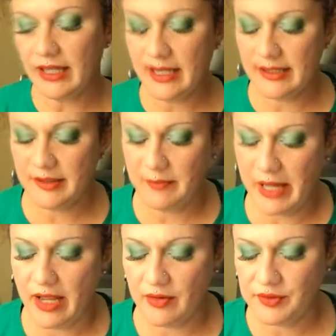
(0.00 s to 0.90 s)
is
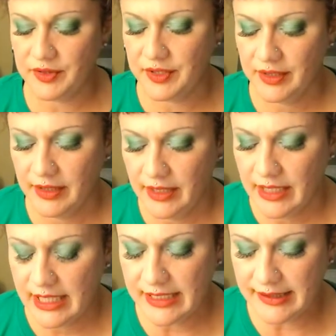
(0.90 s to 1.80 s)
about
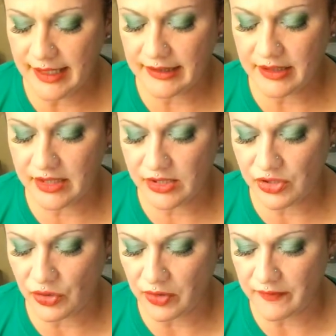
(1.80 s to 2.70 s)
he's like the
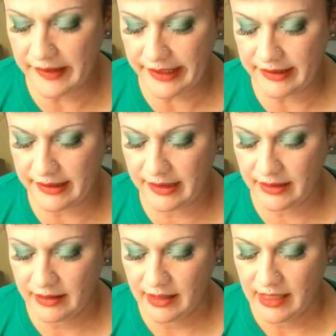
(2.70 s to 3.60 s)
servant
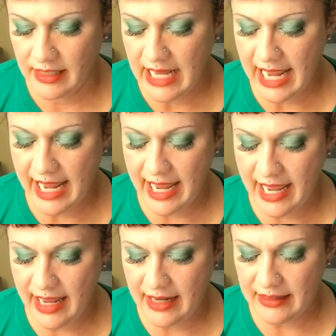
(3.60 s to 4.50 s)

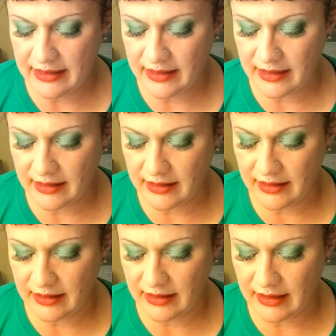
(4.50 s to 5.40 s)
and
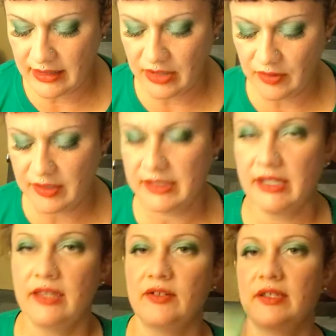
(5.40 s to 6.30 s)
you can
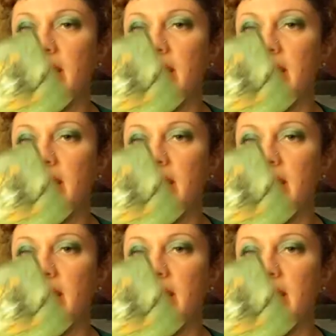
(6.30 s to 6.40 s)
see there's